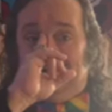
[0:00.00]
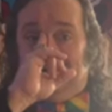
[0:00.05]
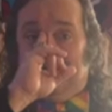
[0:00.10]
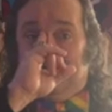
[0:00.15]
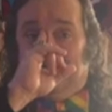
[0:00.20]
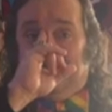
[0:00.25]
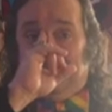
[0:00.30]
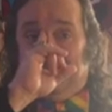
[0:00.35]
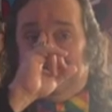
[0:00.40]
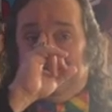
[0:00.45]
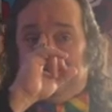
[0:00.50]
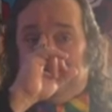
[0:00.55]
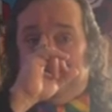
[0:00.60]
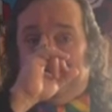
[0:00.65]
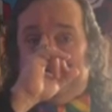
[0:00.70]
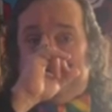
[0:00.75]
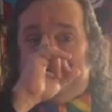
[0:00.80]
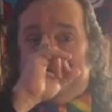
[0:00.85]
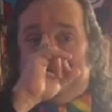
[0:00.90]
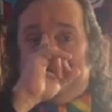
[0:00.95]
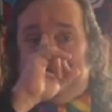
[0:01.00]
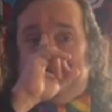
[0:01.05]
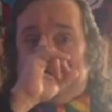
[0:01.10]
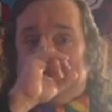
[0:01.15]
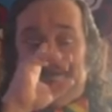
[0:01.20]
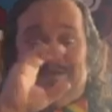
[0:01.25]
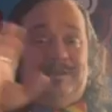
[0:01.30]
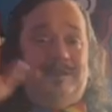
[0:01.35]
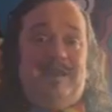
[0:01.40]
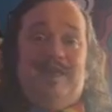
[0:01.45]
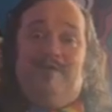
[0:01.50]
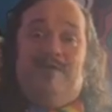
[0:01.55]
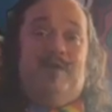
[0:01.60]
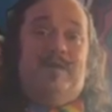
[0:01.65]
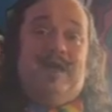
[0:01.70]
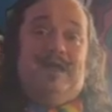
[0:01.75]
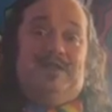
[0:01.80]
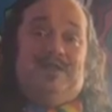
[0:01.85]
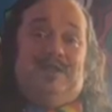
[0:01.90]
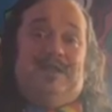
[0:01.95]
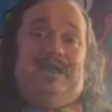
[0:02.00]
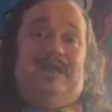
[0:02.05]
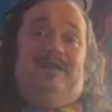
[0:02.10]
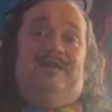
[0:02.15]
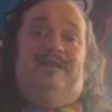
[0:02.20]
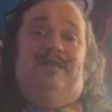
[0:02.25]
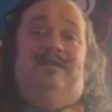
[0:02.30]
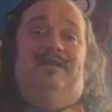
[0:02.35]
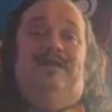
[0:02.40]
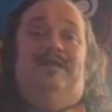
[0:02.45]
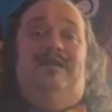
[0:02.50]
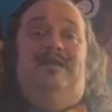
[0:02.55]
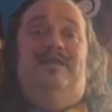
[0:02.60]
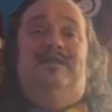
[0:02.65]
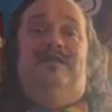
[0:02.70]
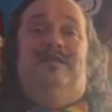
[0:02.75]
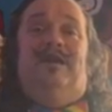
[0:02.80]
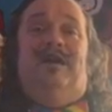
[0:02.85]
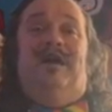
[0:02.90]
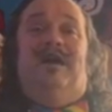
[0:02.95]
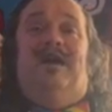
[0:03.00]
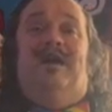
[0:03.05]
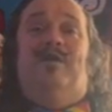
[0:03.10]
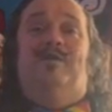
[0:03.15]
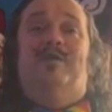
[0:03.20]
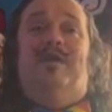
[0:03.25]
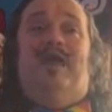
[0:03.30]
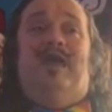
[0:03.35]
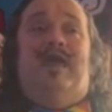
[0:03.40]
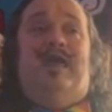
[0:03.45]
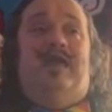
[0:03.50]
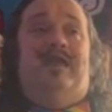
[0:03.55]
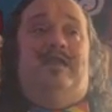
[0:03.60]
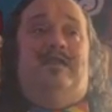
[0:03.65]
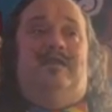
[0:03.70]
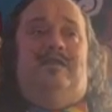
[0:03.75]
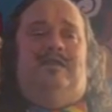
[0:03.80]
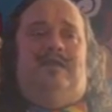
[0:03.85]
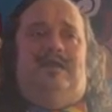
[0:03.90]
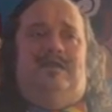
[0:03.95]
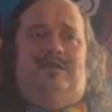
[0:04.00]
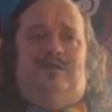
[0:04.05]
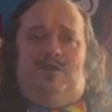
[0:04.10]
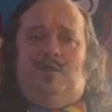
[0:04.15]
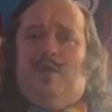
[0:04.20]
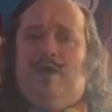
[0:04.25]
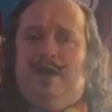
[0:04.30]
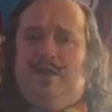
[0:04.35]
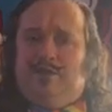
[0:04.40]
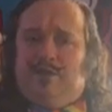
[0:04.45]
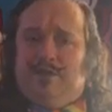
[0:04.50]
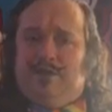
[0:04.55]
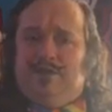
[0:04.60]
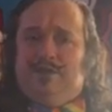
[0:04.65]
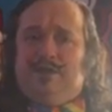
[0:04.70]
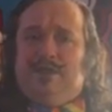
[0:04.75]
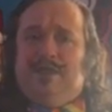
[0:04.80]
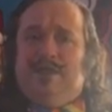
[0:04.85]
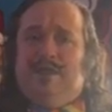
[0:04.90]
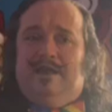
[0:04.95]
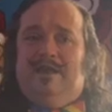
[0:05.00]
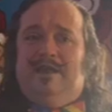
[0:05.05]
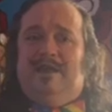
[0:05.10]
up above my sinuses and never mentioned it. And then in 2013,